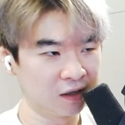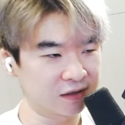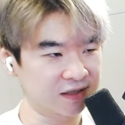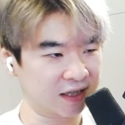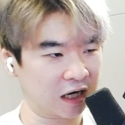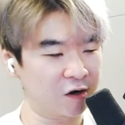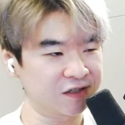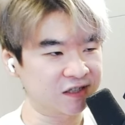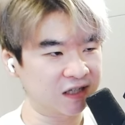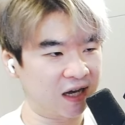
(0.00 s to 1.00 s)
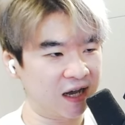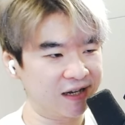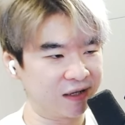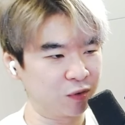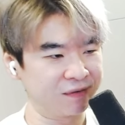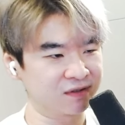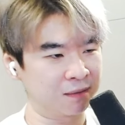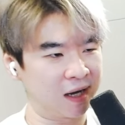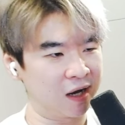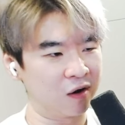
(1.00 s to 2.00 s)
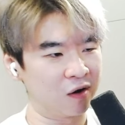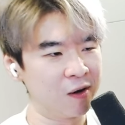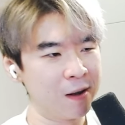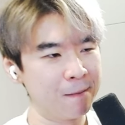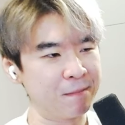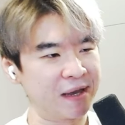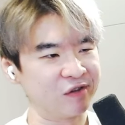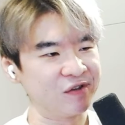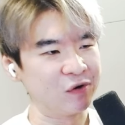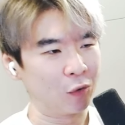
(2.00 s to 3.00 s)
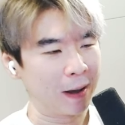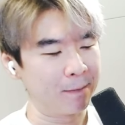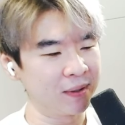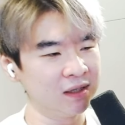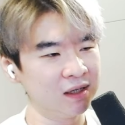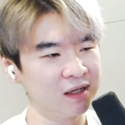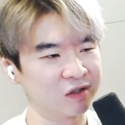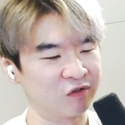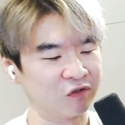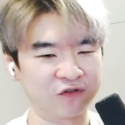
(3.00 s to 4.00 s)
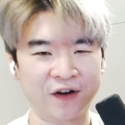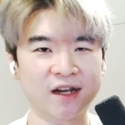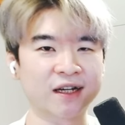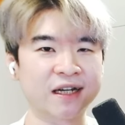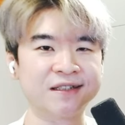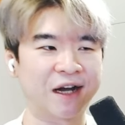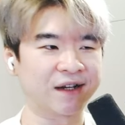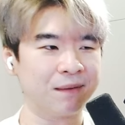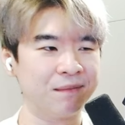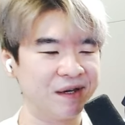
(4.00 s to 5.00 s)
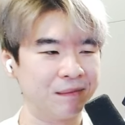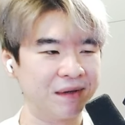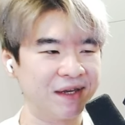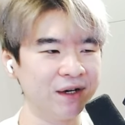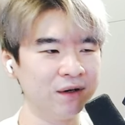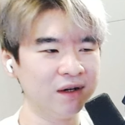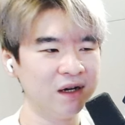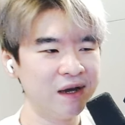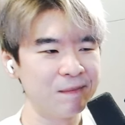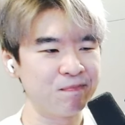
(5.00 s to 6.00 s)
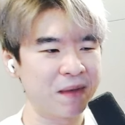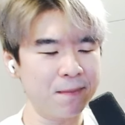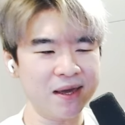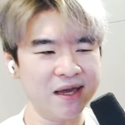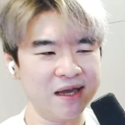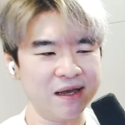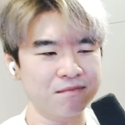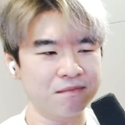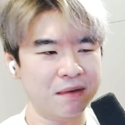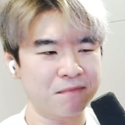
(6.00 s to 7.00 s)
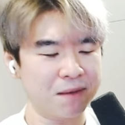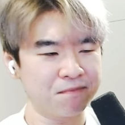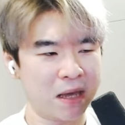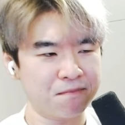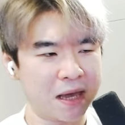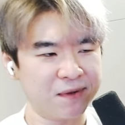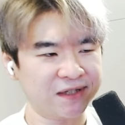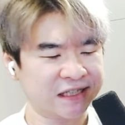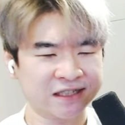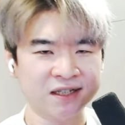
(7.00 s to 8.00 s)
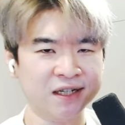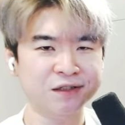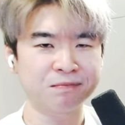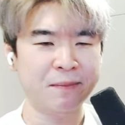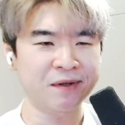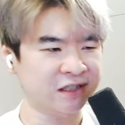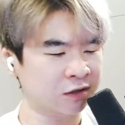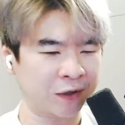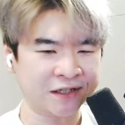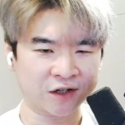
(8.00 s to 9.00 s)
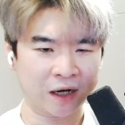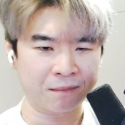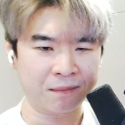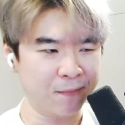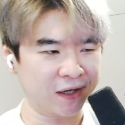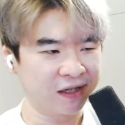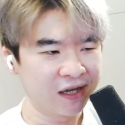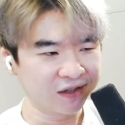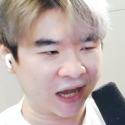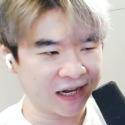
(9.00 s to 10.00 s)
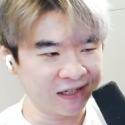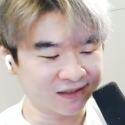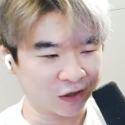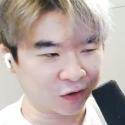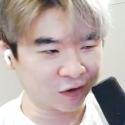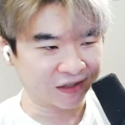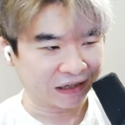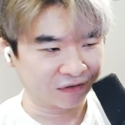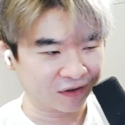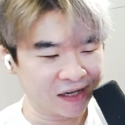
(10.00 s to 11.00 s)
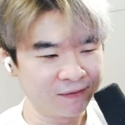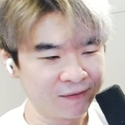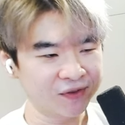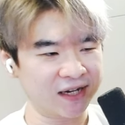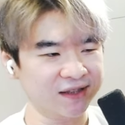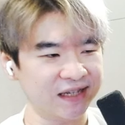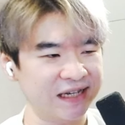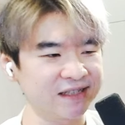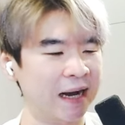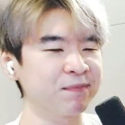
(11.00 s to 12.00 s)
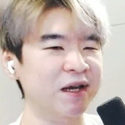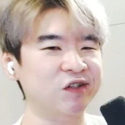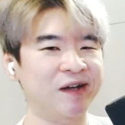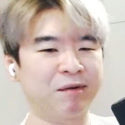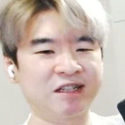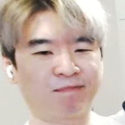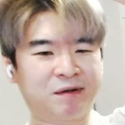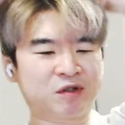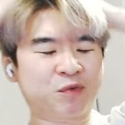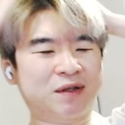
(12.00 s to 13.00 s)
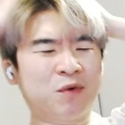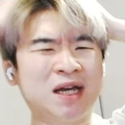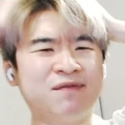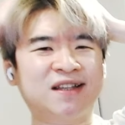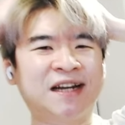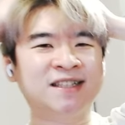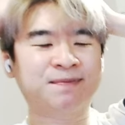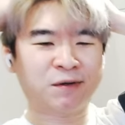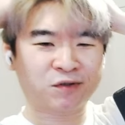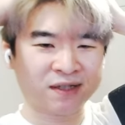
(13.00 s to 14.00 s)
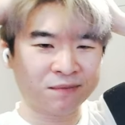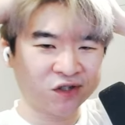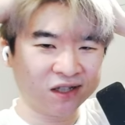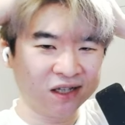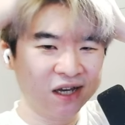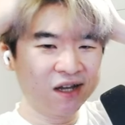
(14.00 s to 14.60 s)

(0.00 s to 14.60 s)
This is like our side and we've somehow made a new weapon to fight against Takamiya Mio. Maybe this isn't us. Maybe this is Westcott, man. But 10 circle things, right? 10 of these. I'm not sure how many spirits we have. Don't we have like 10 spirits or some shit?